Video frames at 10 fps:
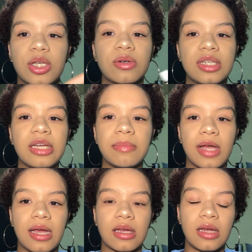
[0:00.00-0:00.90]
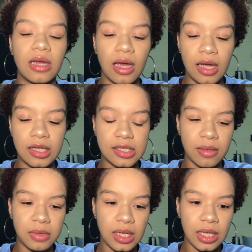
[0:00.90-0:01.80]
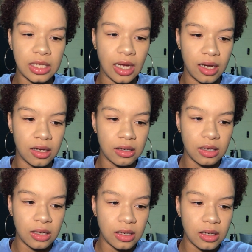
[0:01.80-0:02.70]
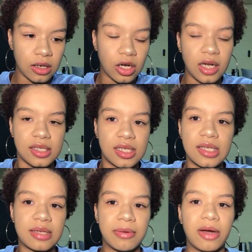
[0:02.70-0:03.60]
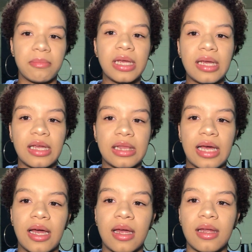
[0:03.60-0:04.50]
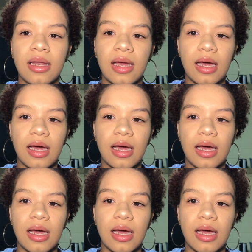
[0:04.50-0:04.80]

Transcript: so deep. Like, it's something that God says about me that,